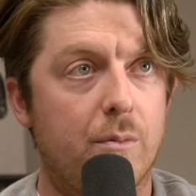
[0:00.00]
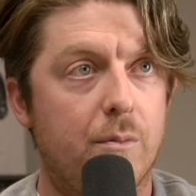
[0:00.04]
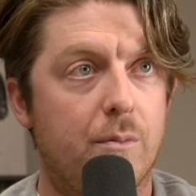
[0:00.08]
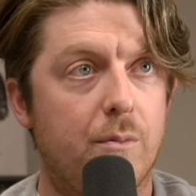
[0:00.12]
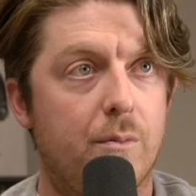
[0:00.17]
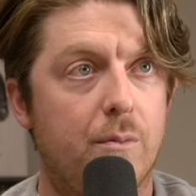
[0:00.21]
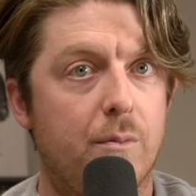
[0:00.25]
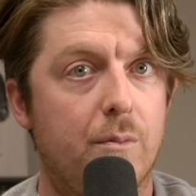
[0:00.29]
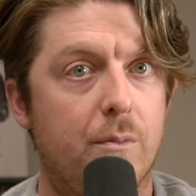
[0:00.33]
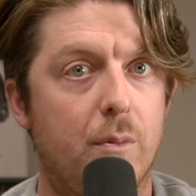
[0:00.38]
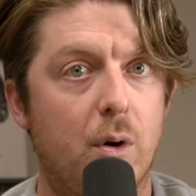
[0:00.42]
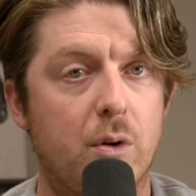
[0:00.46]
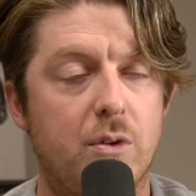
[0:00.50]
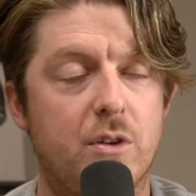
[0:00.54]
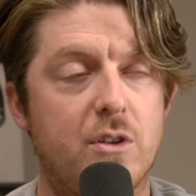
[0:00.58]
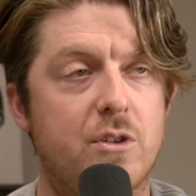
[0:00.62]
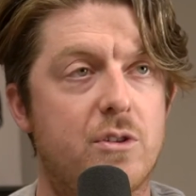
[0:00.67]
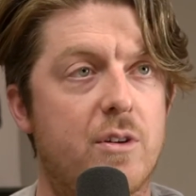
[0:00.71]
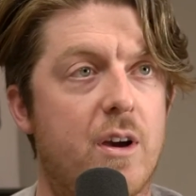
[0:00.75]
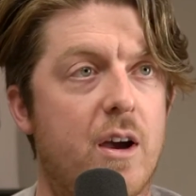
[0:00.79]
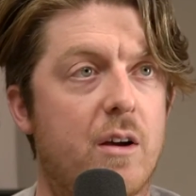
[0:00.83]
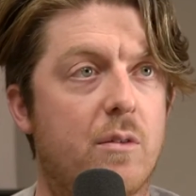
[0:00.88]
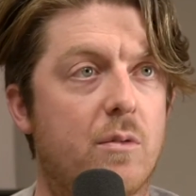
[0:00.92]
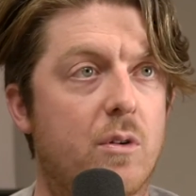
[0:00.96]

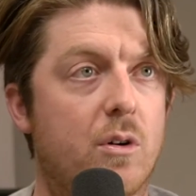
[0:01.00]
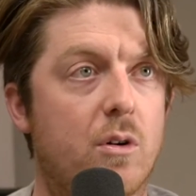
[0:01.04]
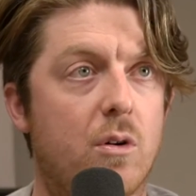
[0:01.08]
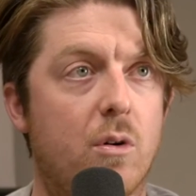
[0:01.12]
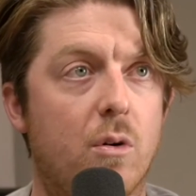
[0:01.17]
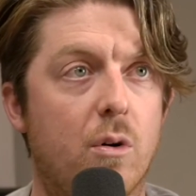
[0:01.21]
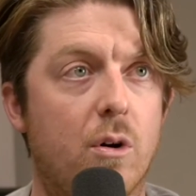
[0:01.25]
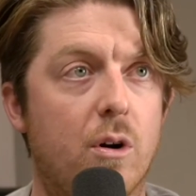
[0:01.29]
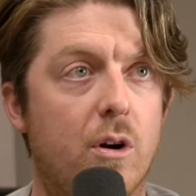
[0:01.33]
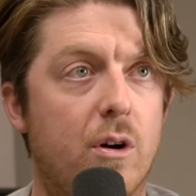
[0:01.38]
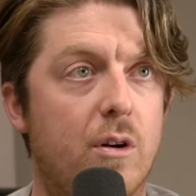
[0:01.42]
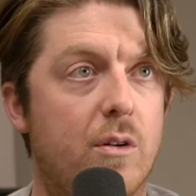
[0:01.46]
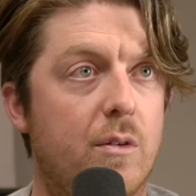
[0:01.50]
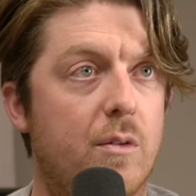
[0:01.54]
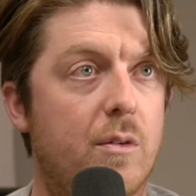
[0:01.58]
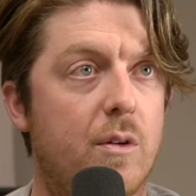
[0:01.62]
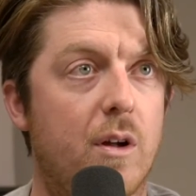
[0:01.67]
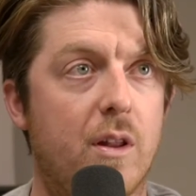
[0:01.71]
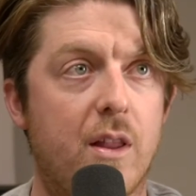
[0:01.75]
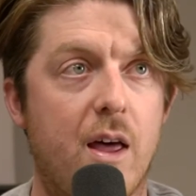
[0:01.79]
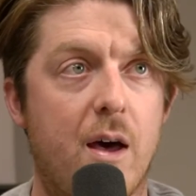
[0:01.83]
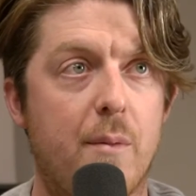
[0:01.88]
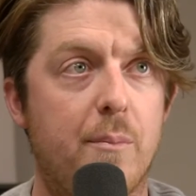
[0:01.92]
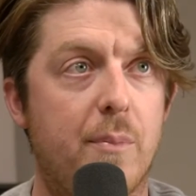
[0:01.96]
multi-track record a
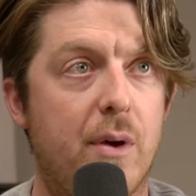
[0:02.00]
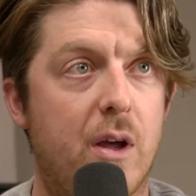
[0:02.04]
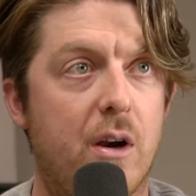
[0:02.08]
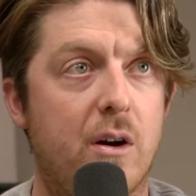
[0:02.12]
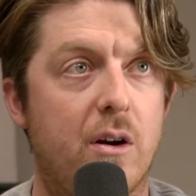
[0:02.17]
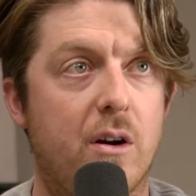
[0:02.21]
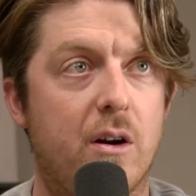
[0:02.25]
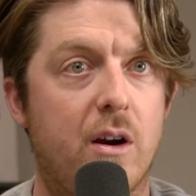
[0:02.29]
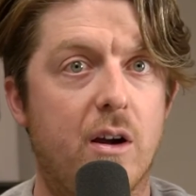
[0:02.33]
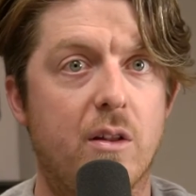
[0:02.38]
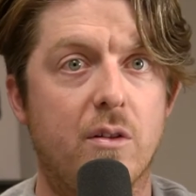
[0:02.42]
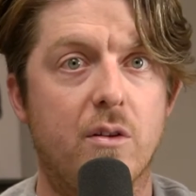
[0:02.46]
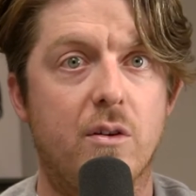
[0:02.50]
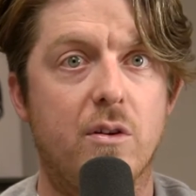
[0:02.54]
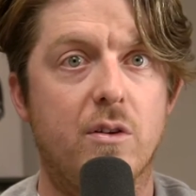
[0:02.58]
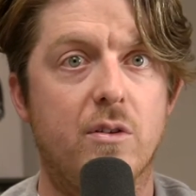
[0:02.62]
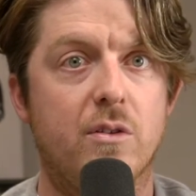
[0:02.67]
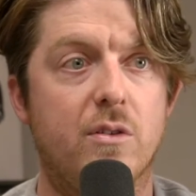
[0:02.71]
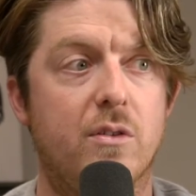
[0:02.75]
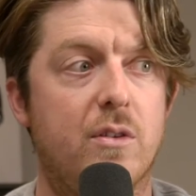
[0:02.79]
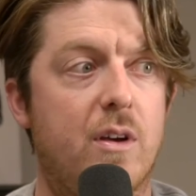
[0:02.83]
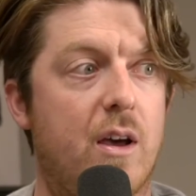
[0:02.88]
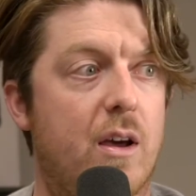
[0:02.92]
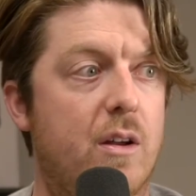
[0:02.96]
lot better. I
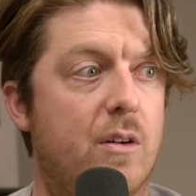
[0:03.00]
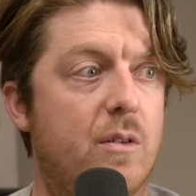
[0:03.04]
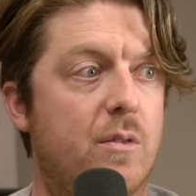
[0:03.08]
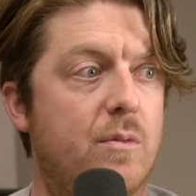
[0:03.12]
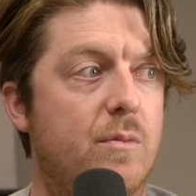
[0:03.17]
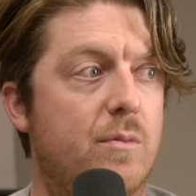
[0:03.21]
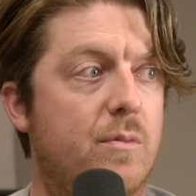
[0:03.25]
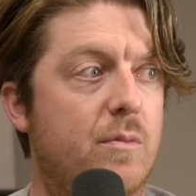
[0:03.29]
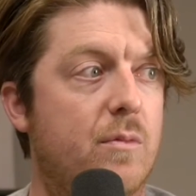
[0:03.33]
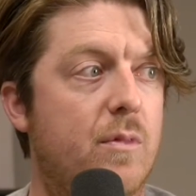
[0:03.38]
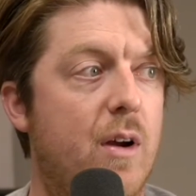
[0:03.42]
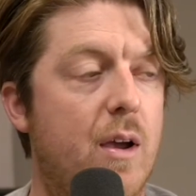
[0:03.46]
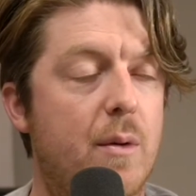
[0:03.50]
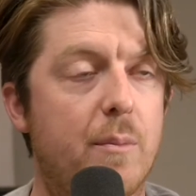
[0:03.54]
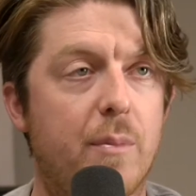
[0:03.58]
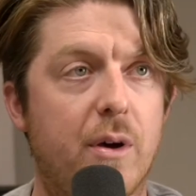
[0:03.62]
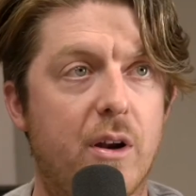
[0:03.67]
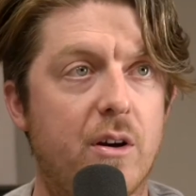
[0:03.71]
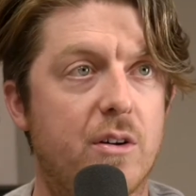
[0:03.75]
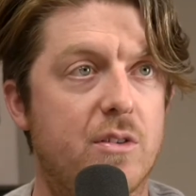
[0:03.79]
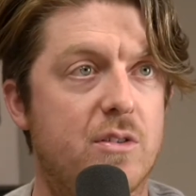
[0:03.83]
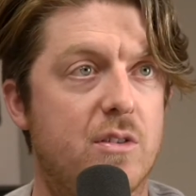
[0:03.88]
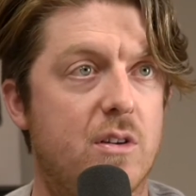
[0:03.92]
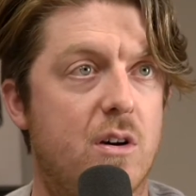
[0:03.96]
learned how to write
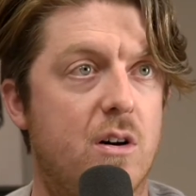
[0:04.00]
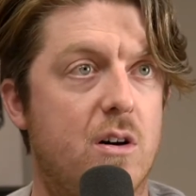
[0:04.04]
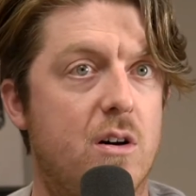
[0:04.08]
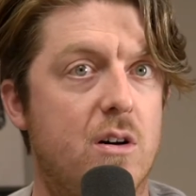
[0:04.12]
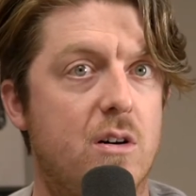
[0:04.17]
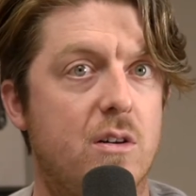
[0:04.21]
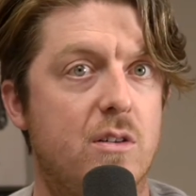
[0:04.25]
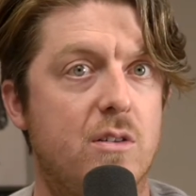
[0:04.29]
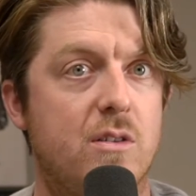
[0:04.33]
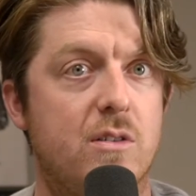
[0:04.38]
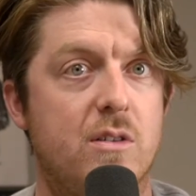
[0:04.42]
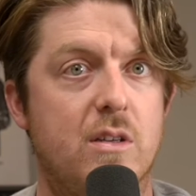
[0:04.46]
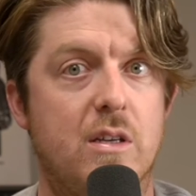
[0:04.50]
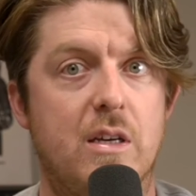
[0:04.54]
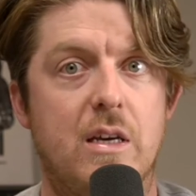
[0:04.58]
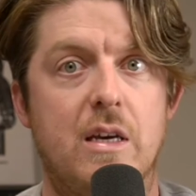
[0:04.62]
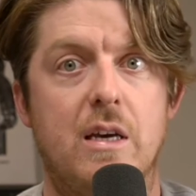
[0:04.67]
better songs.